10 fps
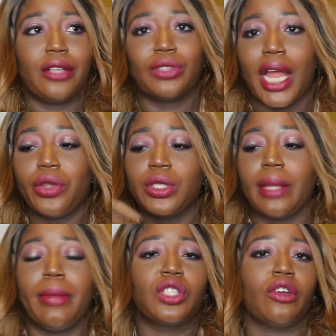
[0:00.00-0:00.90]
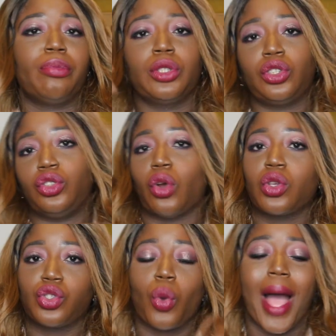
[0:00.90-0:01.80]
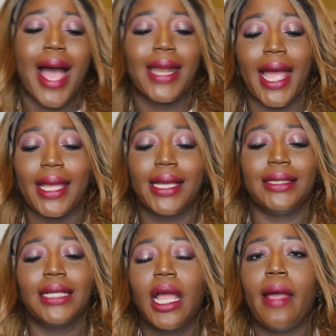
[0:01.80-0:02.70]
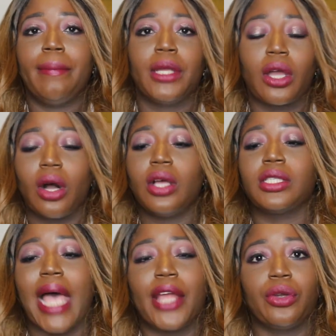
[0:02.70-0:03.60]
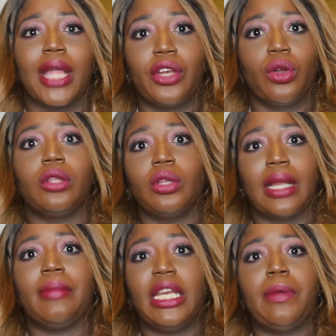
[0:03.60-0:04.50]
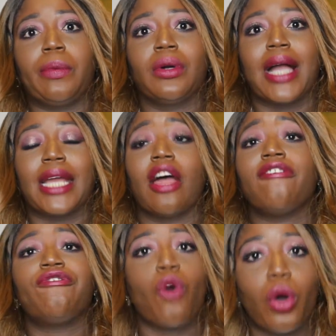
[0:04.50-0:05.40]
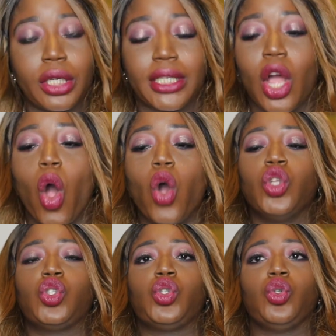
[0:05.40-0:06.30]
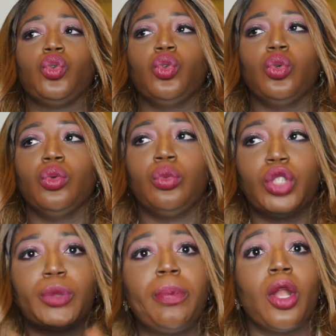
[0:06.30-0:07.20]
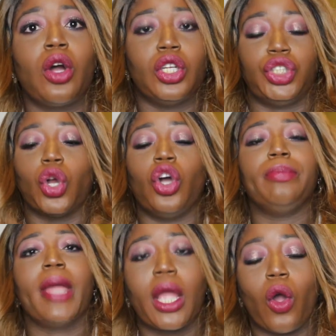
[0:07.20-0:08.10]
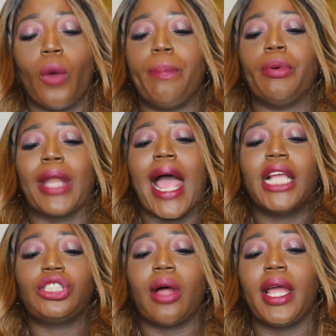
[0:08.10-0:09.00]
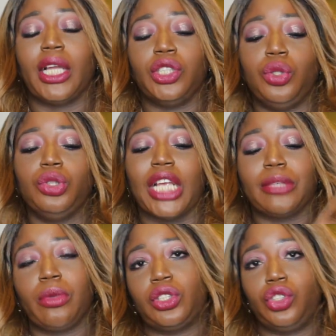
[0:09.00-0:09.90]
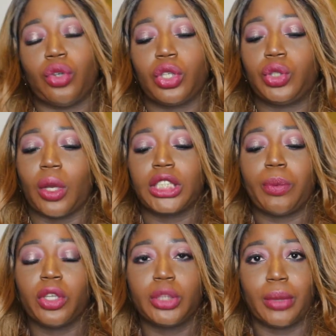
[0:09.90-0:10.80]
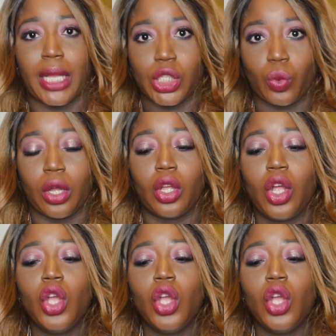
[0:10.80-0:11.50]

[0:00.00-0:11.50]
try and use a mix of both drugstore and high-end, because I know that not that many people can afford to splurge on makeup, but I try and use as much drugstore as possible as well.